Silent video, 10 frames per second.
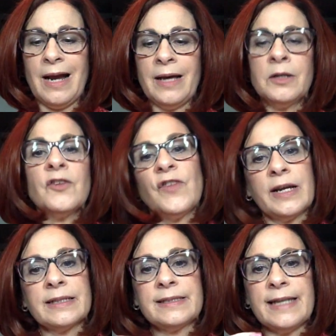I don't know if I
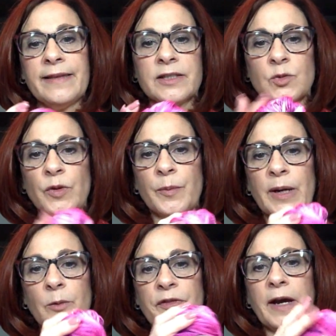could say this
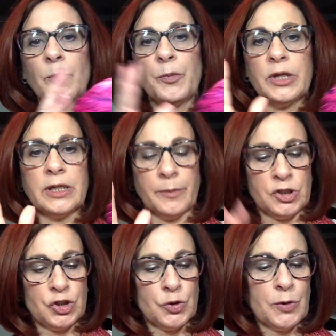without putting a
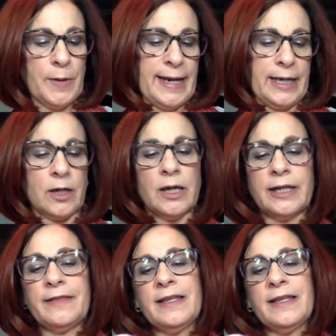mature rating on it.